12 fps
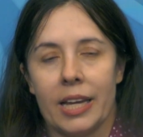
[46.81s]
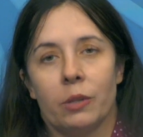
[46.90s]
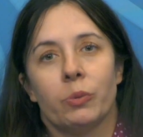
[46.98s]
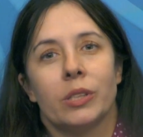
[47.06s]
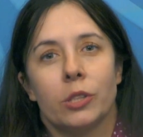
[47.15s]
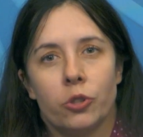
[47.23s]

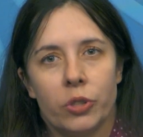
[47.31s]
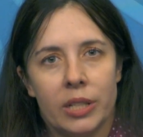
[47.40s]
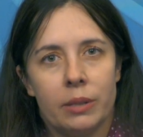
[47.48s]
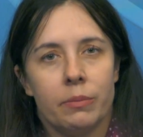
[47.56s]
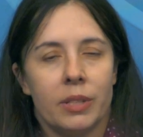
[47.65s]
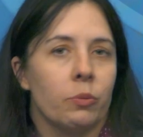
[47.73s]
It was a
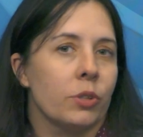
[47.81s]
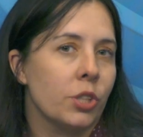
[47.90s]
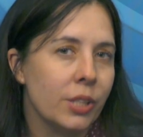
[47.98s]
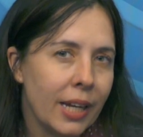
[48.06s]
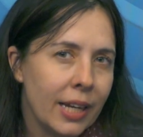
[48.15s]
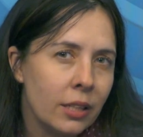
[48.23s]
dream that was
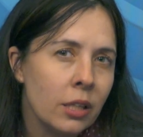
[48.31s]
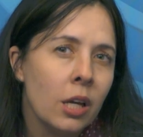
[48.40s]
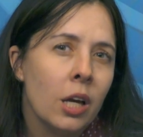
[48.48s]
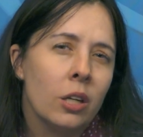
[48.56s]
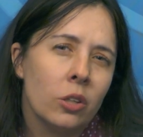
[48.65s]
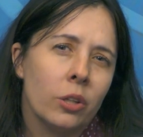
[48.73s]
shared
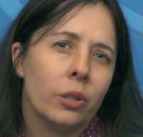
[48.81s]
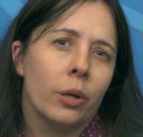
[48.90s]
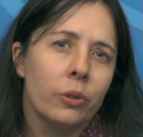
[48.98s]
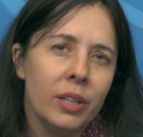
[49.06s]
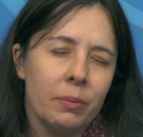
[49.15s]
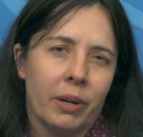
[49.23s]
not
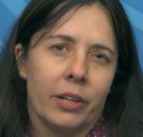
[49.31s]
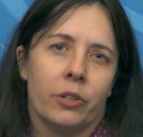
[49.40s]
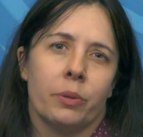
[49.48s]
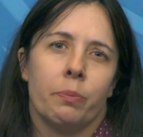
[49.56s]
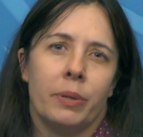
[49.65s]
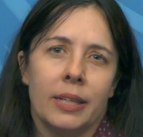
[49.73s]
only by
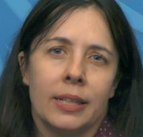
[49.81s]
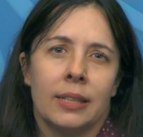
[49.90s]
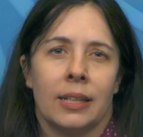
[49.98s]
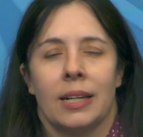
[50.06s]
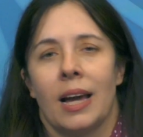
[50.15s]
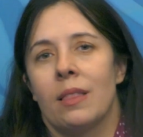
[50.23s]

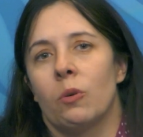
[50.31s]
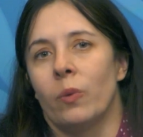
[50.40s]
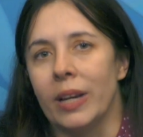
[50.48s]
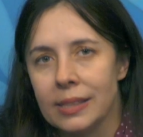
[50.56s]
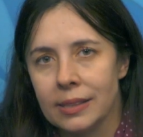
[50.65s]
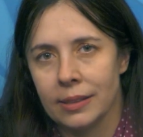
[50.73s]
European and other
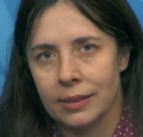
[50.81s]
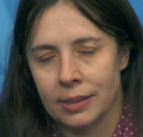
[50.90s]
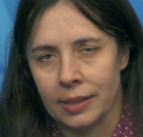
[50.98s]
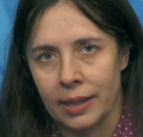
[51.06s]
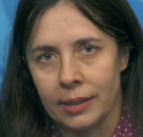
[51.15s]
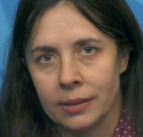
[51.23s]
Western
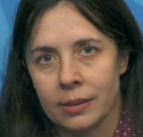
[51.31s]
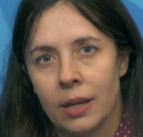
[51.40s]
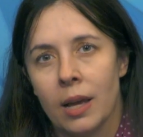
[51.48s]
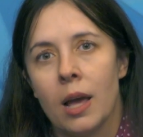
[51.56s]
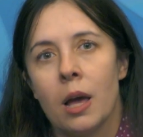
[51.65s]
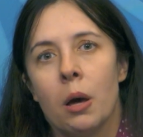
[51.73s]
states,
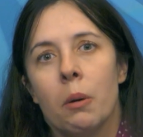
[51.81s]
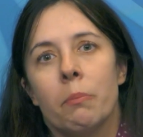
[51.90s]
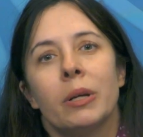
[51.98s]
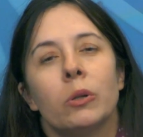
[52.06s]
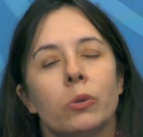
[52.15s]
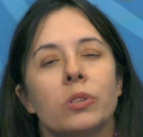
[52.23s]

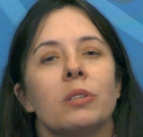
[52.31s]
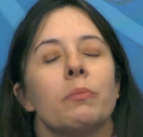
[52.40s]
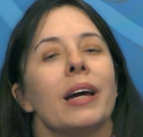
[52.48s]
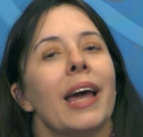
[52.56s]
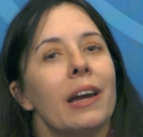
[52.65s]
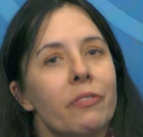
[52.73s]
but also
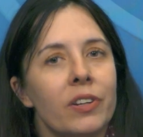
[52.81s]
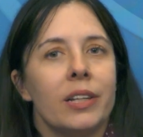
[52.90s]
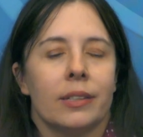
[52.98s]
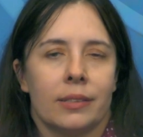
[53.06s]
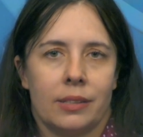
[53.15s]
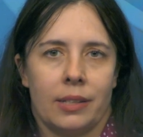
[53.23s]
by
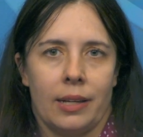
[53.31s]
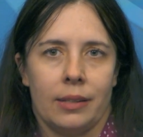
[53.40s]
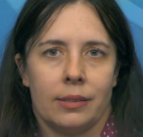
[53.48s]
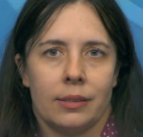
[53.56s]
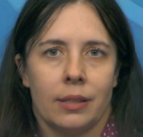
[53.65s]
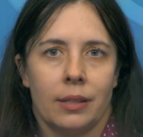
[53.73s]
African
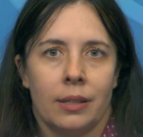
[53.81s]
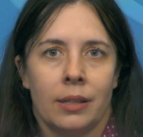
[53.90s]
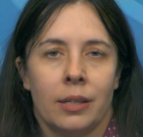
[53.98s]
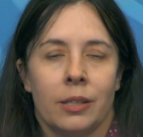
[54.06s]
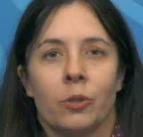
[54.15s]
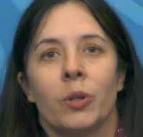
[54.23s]
states.
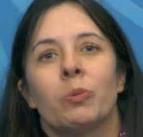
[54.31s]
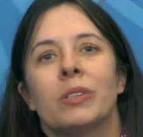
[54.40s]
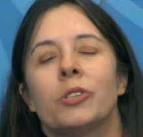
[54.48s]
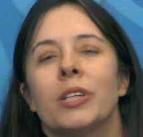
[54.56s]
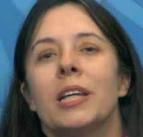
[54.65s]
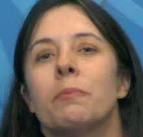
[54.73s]
So it
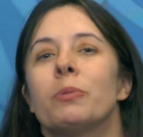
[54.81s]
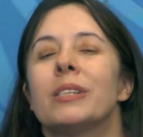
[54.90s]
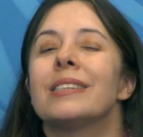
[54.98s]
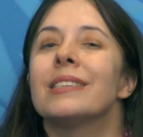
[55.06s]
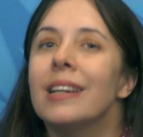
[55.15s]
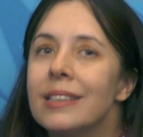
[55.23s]
was shared
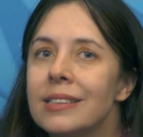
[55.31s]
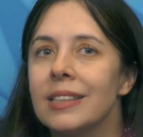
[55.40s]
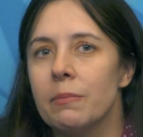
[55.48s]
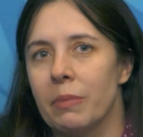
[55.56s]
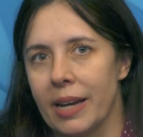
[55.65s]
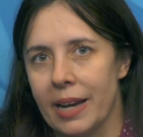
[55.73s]

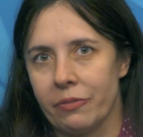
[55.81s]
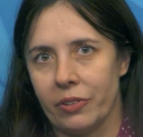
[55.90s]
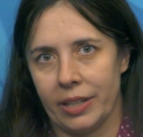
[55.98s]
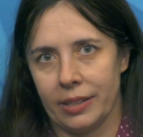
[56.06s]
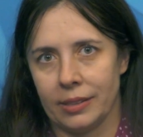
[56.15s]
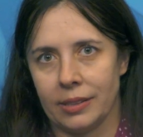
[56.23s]
precisely by
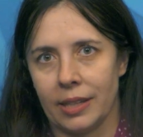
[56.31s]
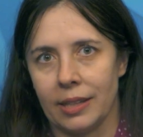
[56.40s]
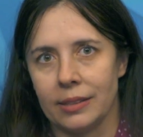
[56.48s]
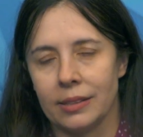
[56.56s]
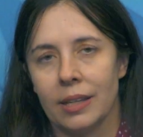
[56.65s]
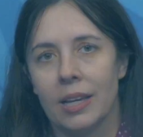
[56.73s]
African
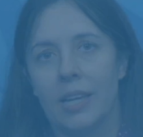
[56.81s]
states,